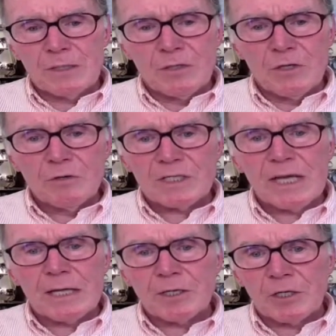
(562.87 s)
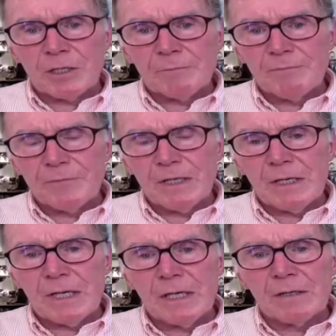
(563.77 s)
new senator
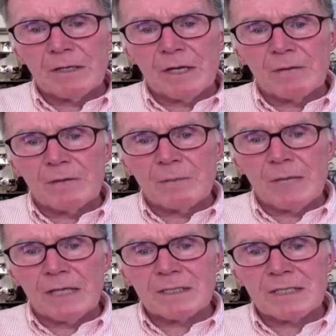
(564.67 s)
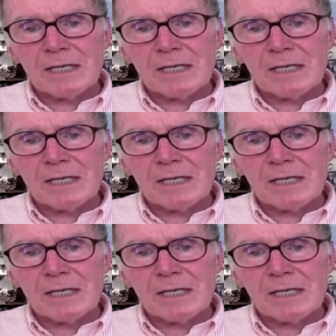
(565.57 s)
in the Maine